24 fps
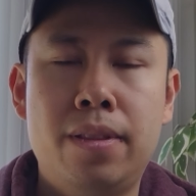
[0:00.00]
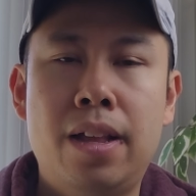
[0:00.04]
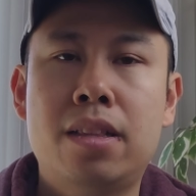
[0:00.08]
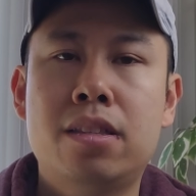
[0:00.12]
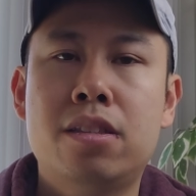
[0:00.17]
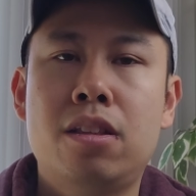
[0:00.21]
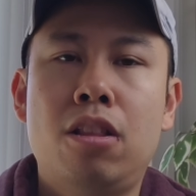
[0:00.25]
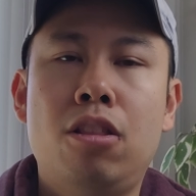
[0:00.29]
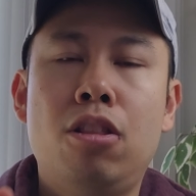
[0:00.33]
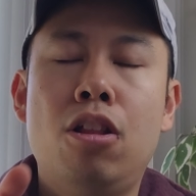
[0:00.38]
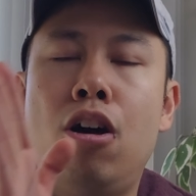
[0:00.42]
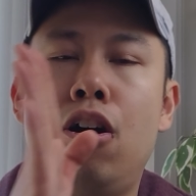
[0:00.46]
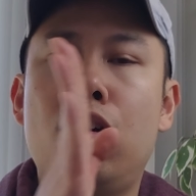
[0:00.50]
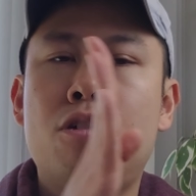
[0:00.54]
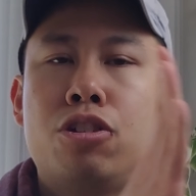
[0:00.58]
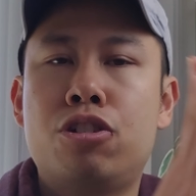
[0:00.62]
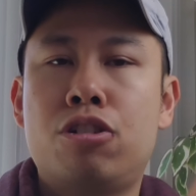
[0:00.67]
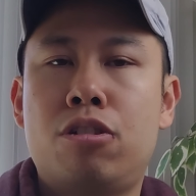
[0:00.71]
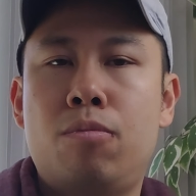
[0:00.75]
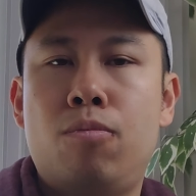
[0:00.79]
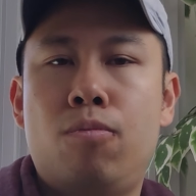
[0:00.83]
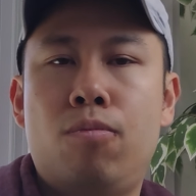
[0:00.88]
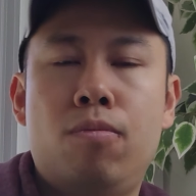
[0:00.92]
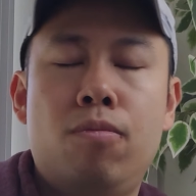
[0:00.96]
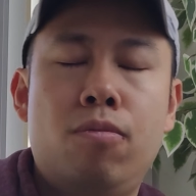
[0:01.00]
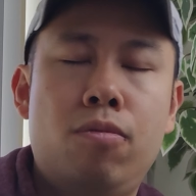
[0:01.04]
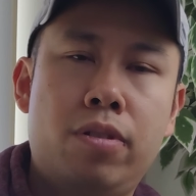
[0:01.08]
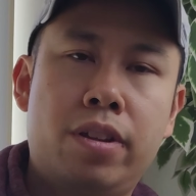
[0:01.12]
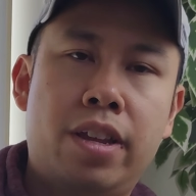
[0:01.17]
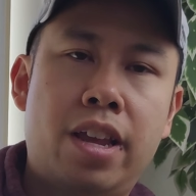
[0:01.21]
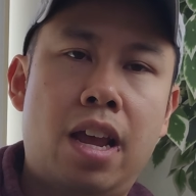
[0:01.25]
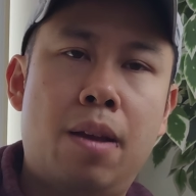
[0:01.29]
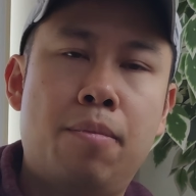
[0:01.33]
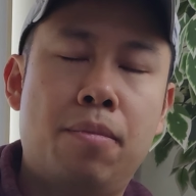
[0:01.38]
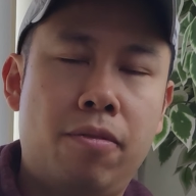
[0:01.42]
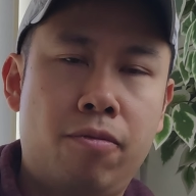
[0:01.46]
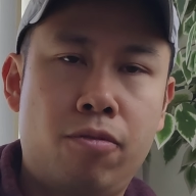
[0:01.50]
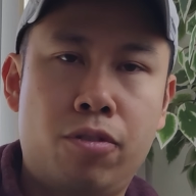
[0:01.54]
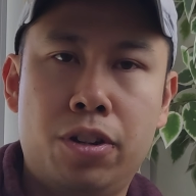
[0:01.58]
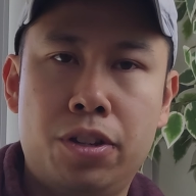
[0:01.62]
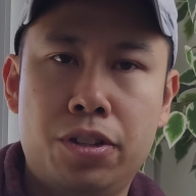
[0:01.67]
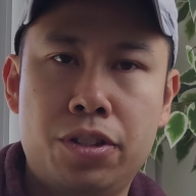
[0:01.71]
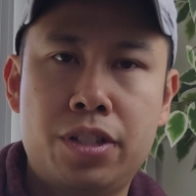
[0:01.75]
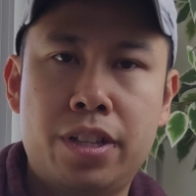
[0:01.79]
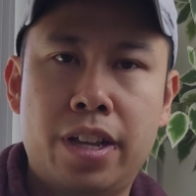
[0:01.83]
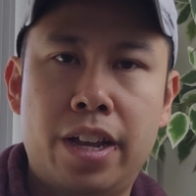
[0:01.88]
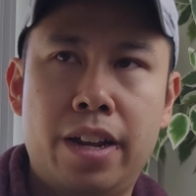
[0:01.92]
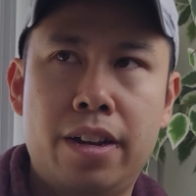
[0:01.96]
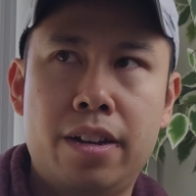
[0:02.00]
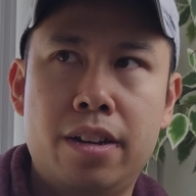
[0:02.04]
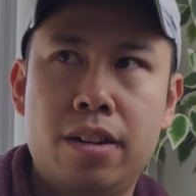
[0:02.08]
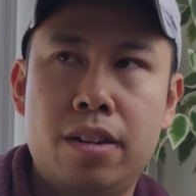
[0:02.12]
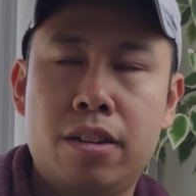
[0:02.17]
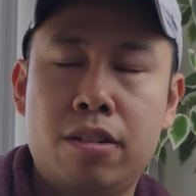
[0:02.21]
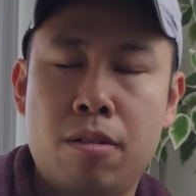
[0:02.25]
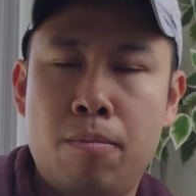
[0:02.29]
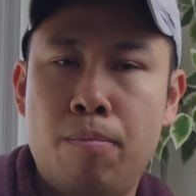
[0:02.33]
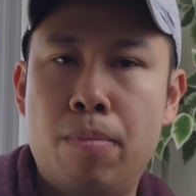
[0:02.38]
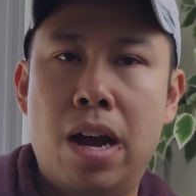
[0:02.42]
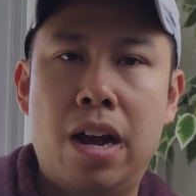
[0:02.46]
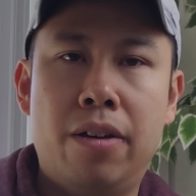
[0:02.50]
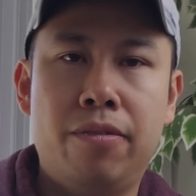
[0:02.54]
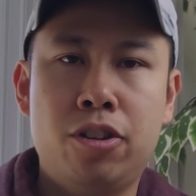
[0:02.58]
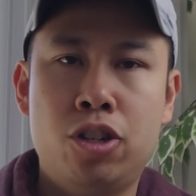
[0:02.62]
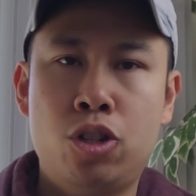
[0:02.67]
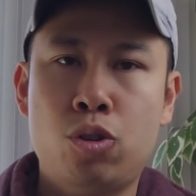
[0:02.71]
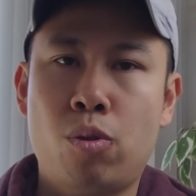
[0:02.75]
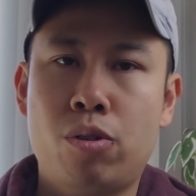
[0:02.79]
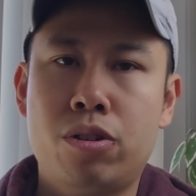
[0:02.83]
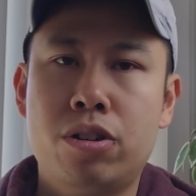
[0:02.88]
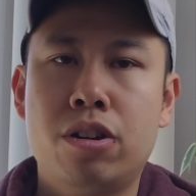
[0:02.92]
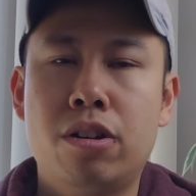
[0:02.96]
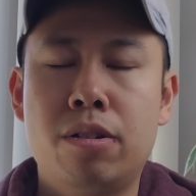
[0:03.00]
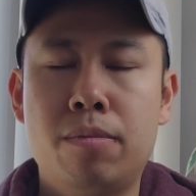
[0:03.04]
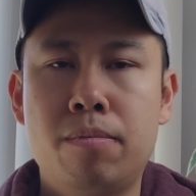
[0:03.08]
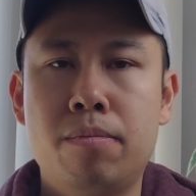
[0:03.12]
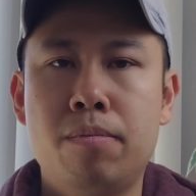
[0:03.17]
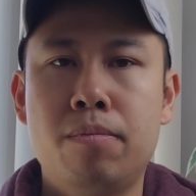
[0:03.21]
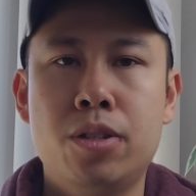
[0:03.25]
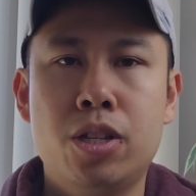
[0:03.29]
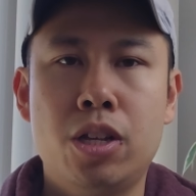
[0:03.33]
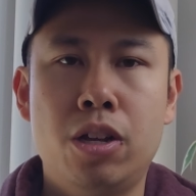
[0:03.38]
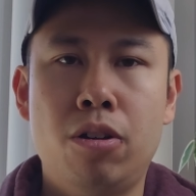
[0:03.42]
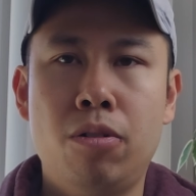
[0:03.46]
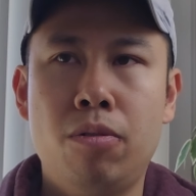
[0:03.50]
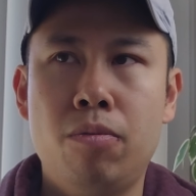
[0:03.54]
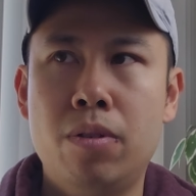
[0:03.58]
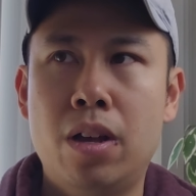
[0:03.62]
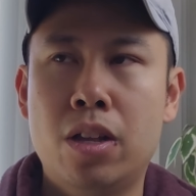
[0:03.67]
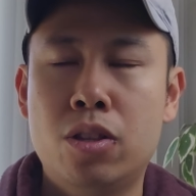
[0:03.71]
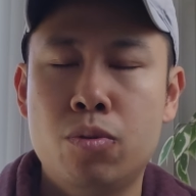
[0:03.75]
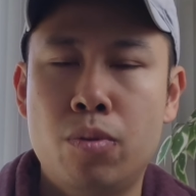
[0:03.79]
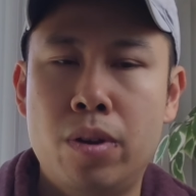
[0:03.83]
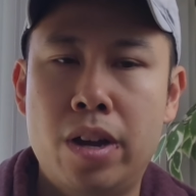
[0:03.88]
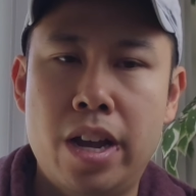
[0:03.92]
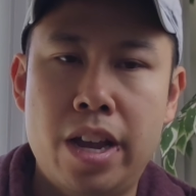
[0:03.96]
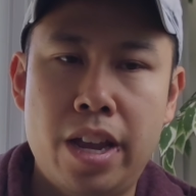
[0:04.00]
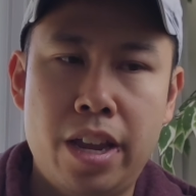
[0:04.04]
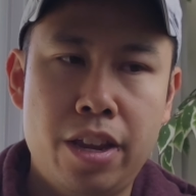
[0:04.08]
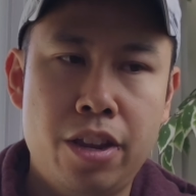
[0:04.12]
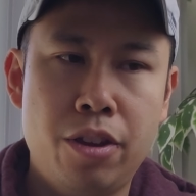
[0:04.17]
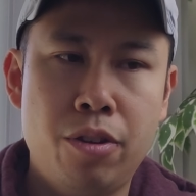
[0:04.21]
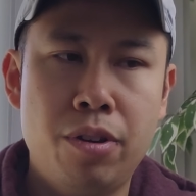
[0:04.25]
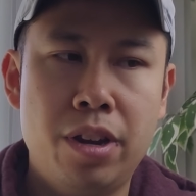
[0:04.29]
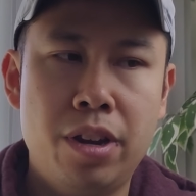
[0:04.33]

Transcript: That's the long-term game of real estate, combined with the short-term. So that's why you